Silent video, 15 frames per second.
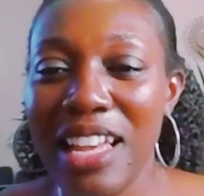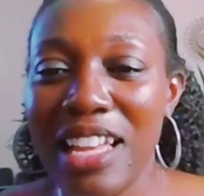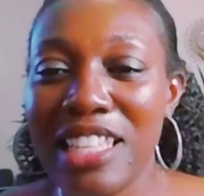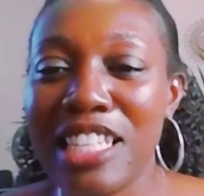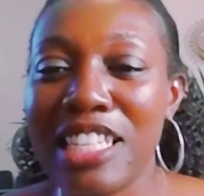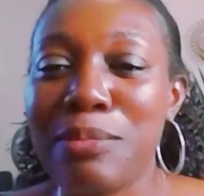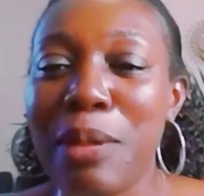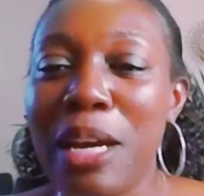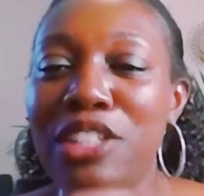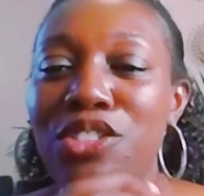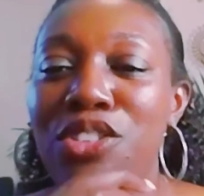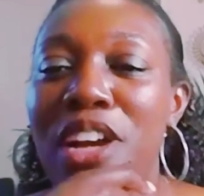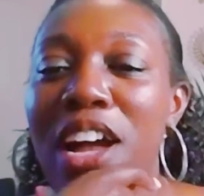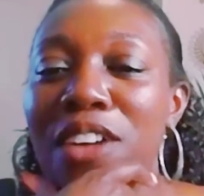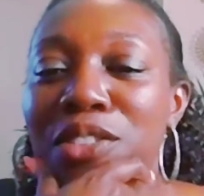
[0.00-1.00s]
Does my
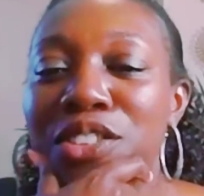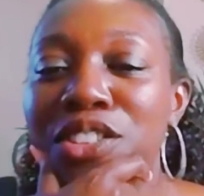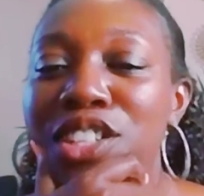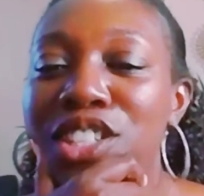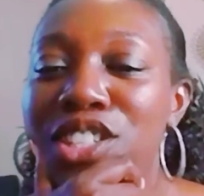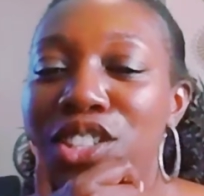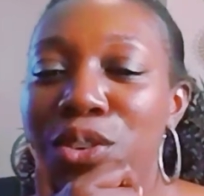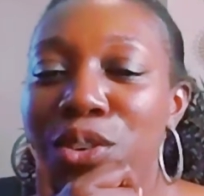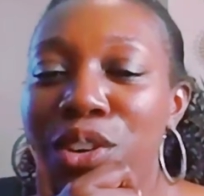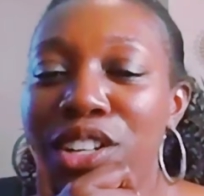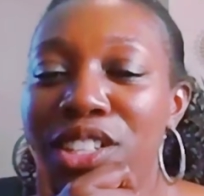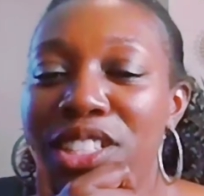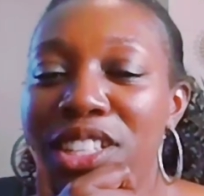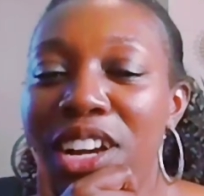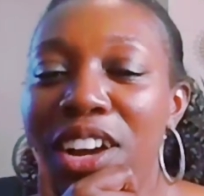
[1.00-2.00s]
travel nurse
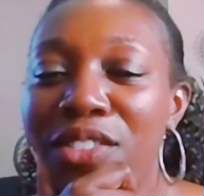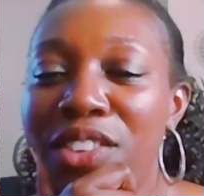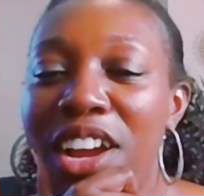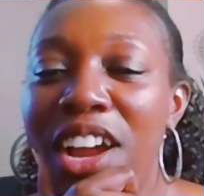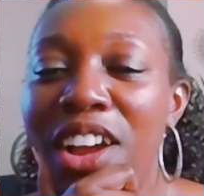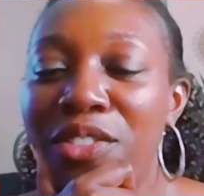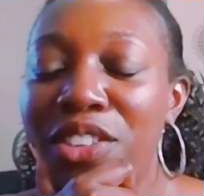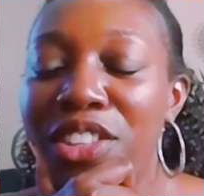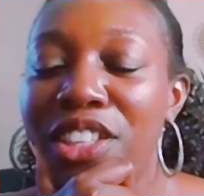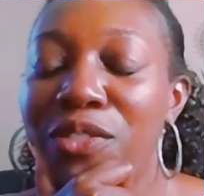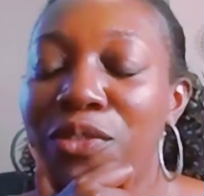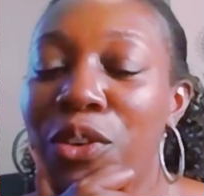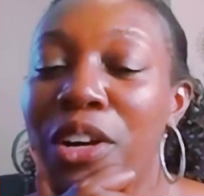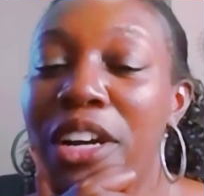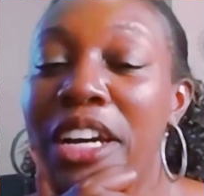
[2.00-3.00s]
course cover everything
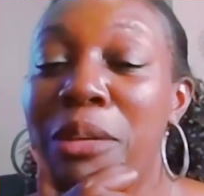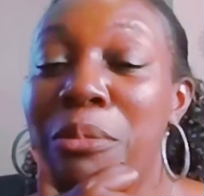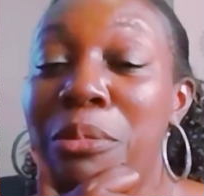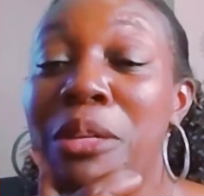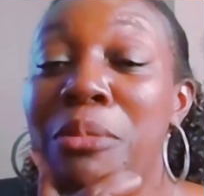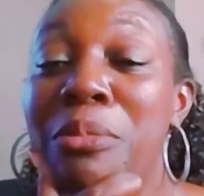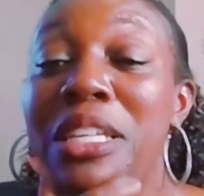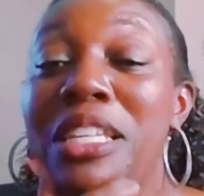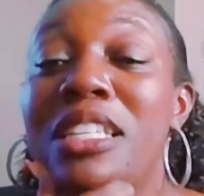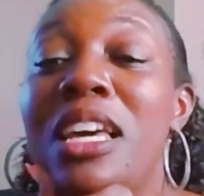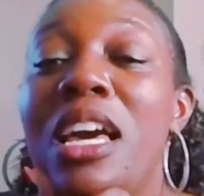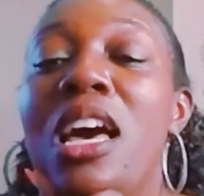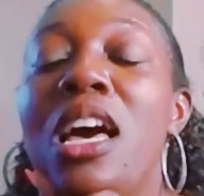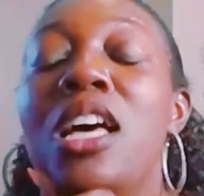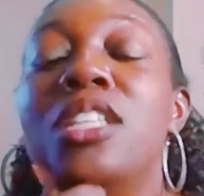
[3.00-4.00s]
for Airbnb?
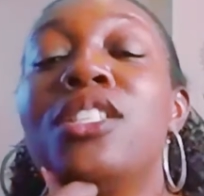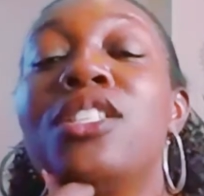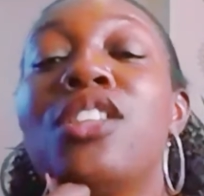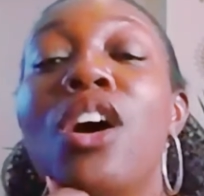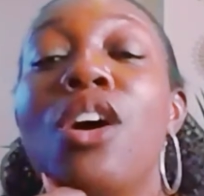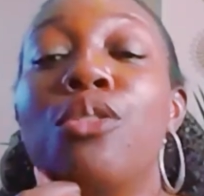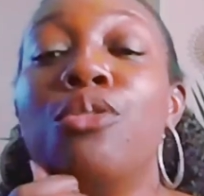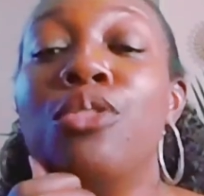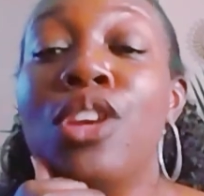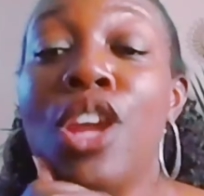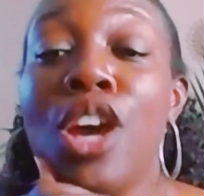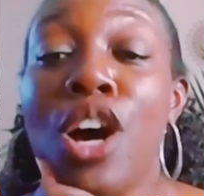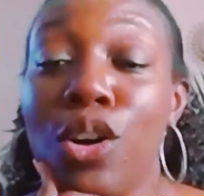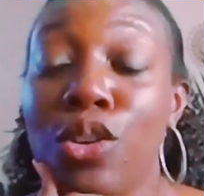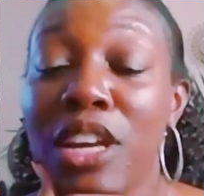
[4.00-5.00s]
So
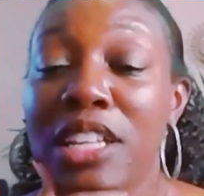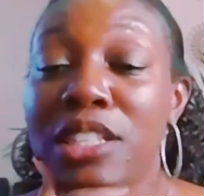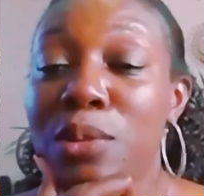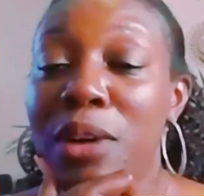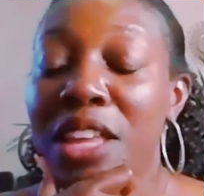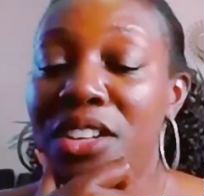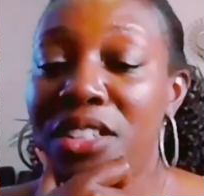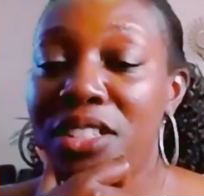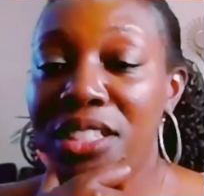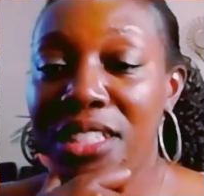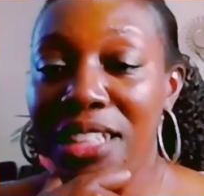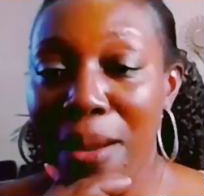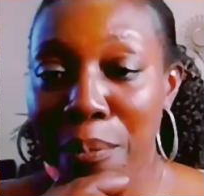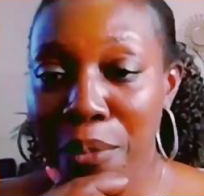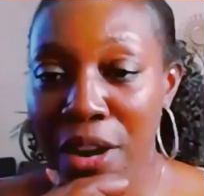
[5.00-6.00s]
no, that's why they're
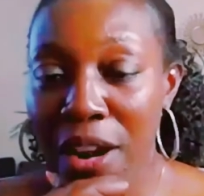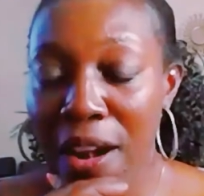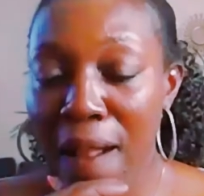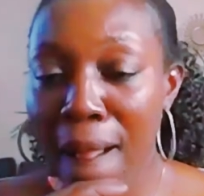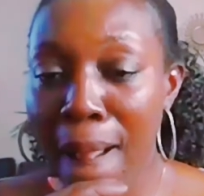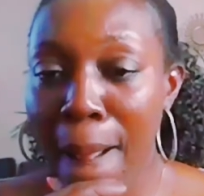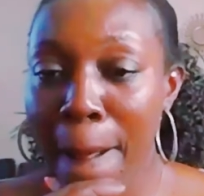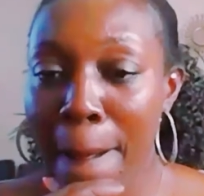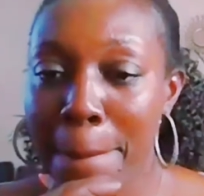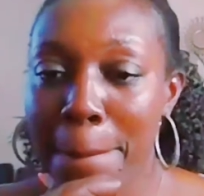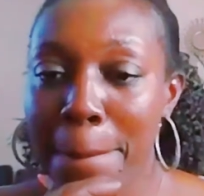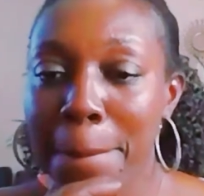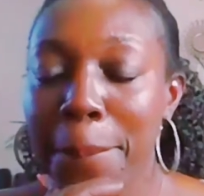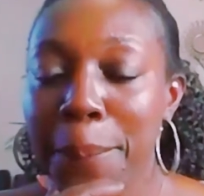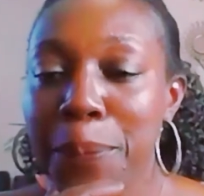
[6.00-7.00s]
separate.
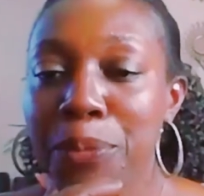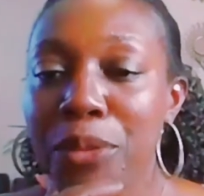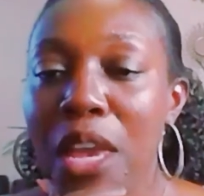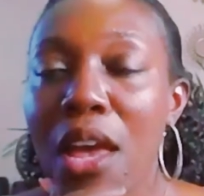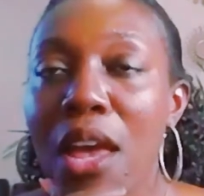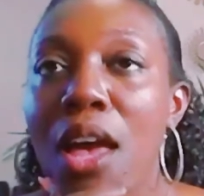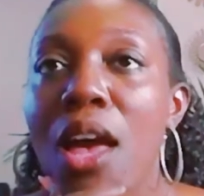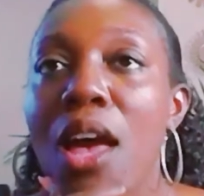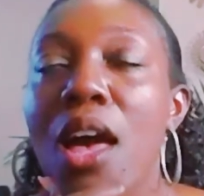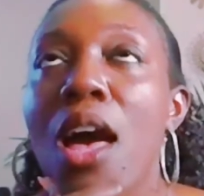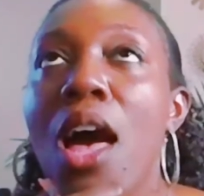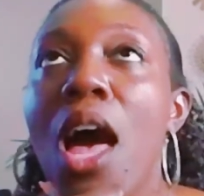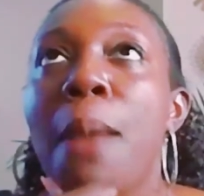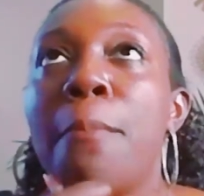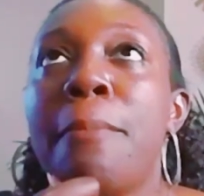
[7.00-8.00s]
Um,
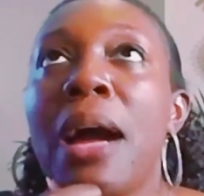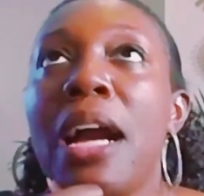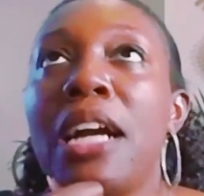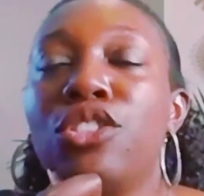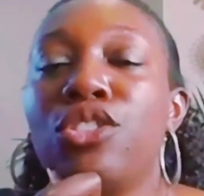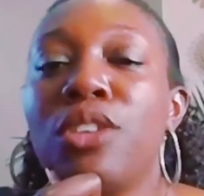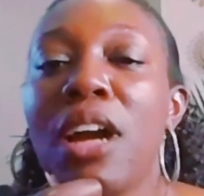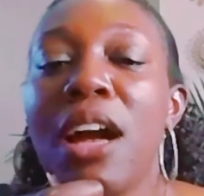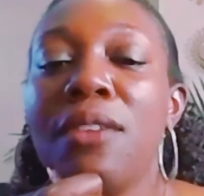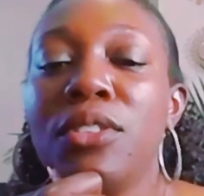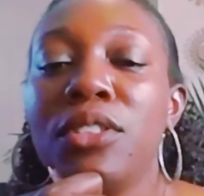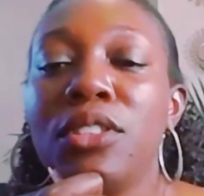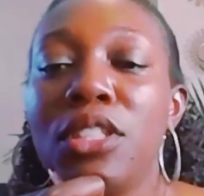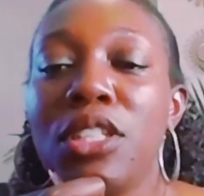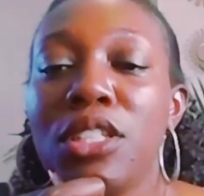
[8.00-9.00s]
my travel
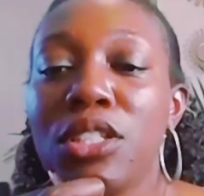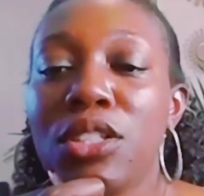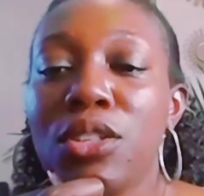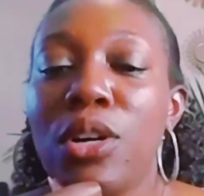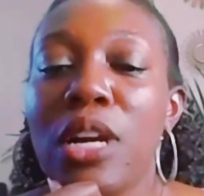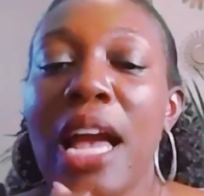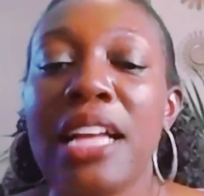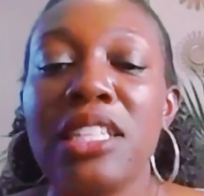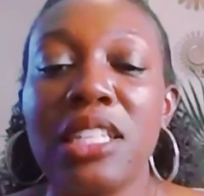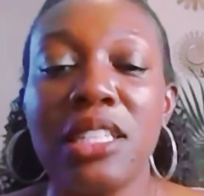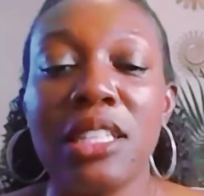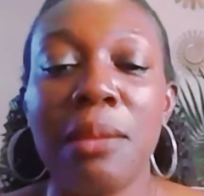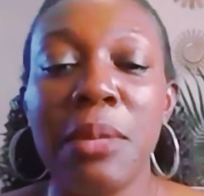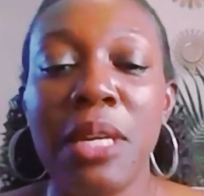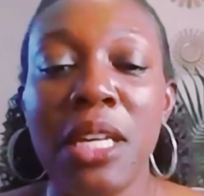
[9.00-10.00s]
nurse course. Actually,
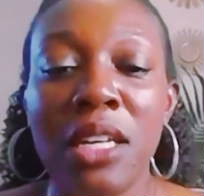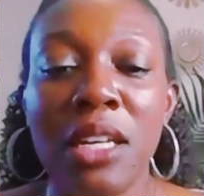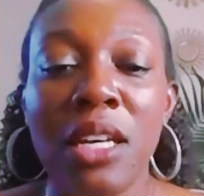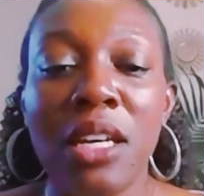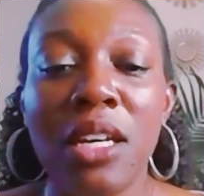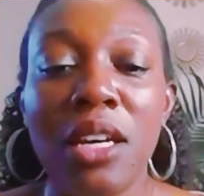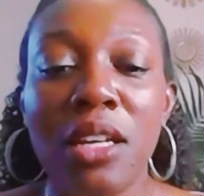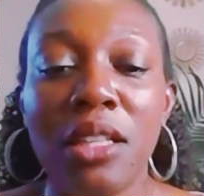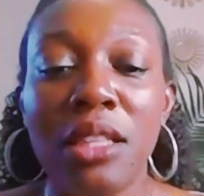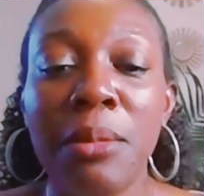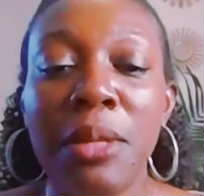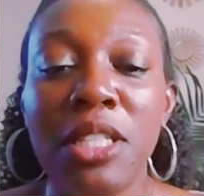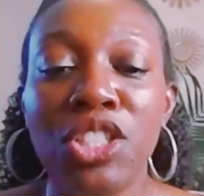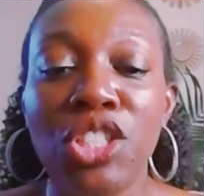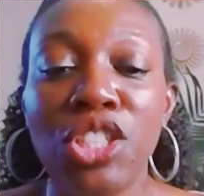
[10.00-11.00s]
let me let
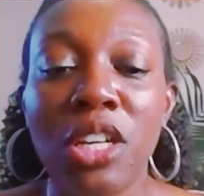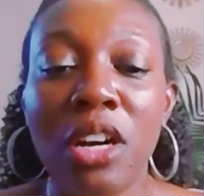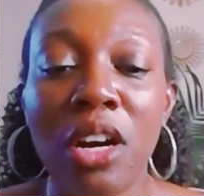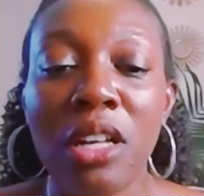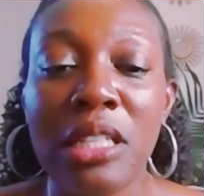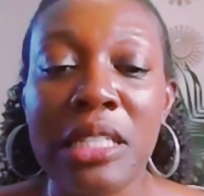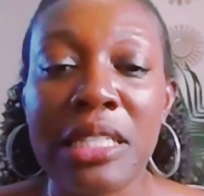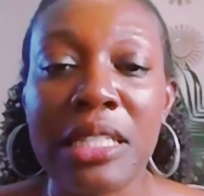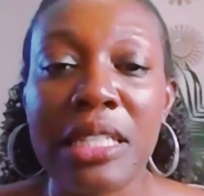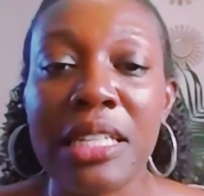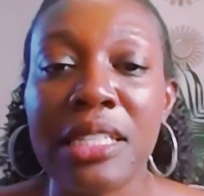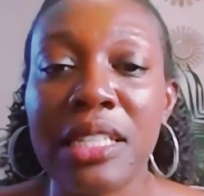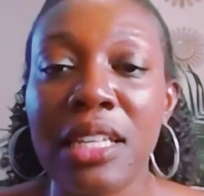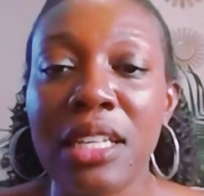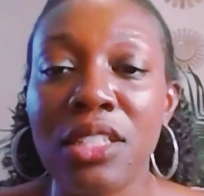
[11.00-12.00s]
me share all these links
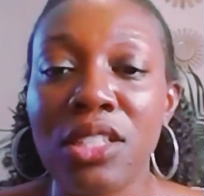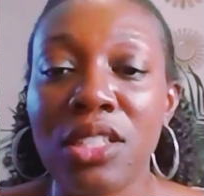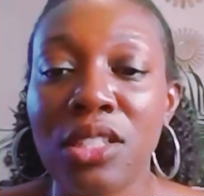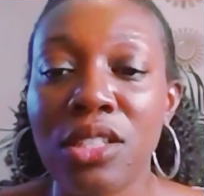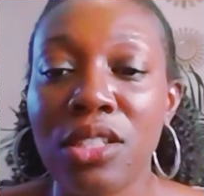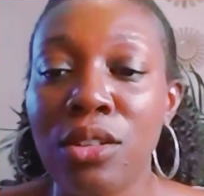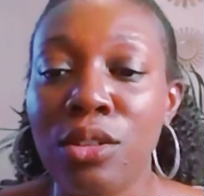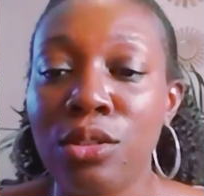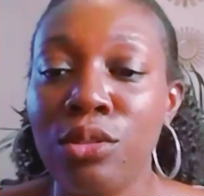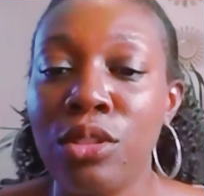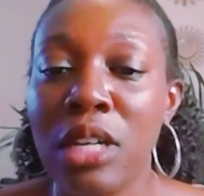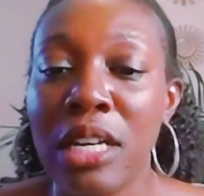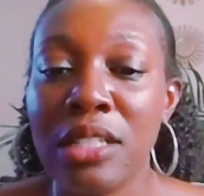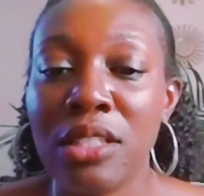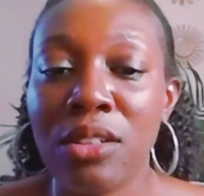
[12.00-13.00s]
again, just so you
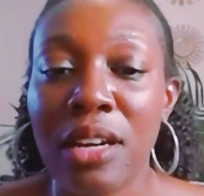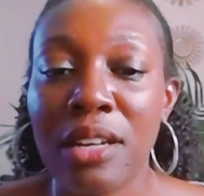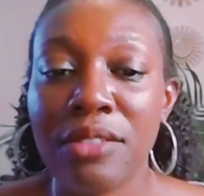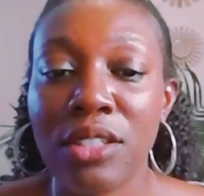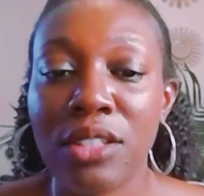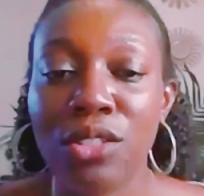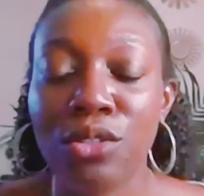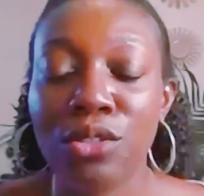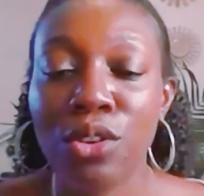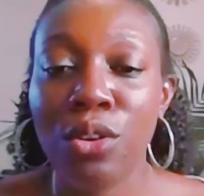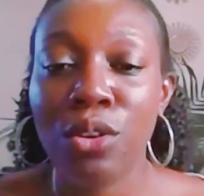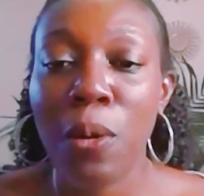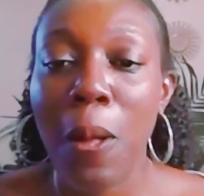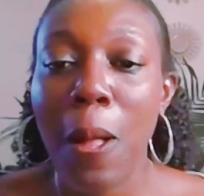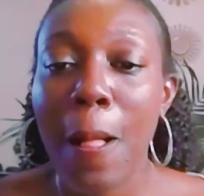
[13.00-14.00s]
guys don't have to
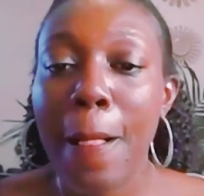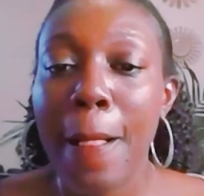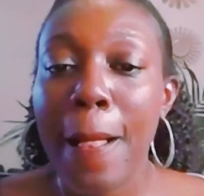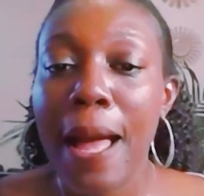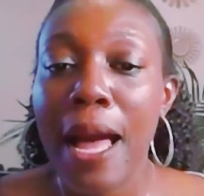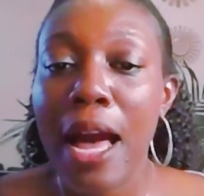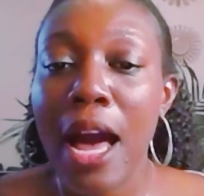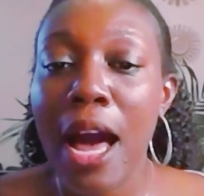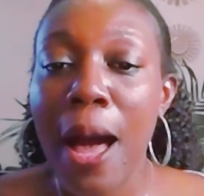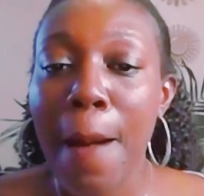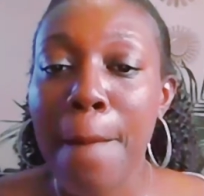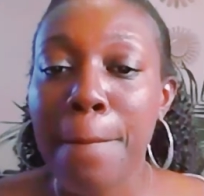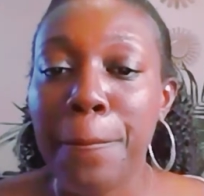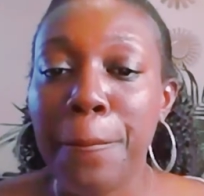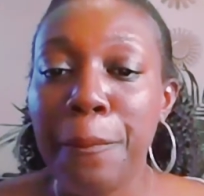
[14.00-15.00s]
scroll.
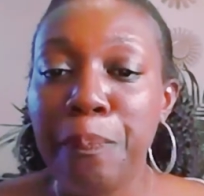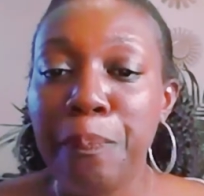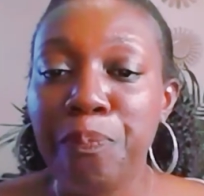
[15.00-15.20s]
Um,